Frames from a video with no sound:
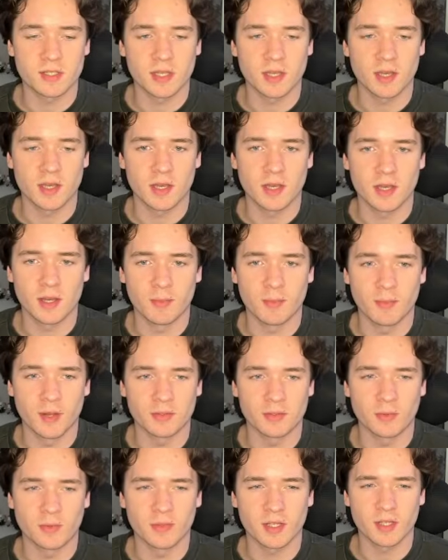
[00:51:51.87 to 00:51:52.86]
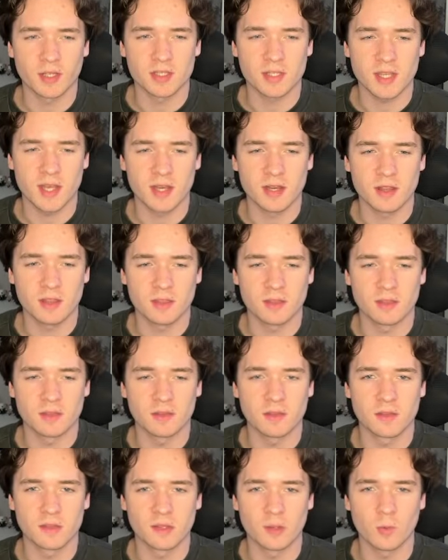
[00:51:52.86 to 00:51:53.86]
it. I don't think it's
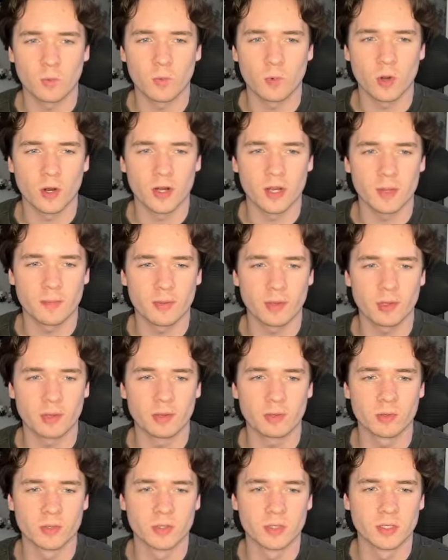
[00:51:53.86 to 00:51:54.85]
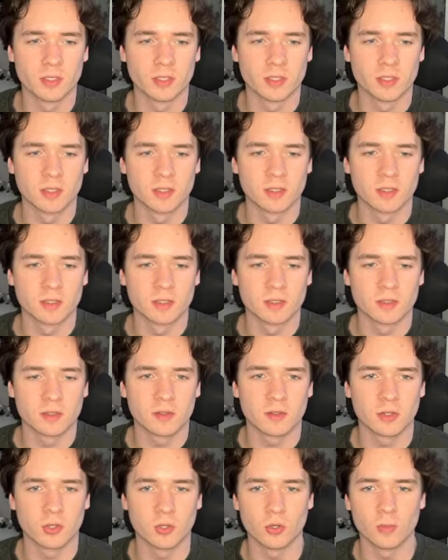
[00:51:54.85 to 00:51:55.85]
anything to worry about
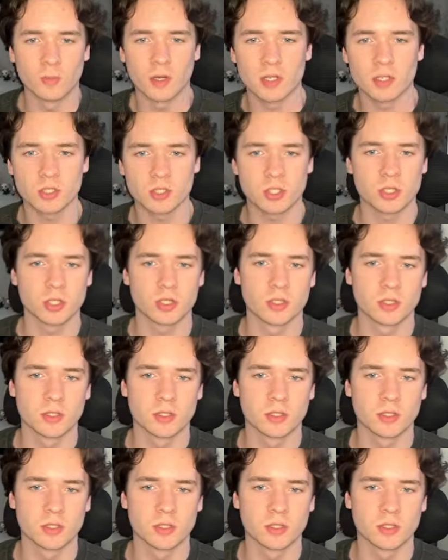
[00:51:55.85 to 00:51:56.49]
too much.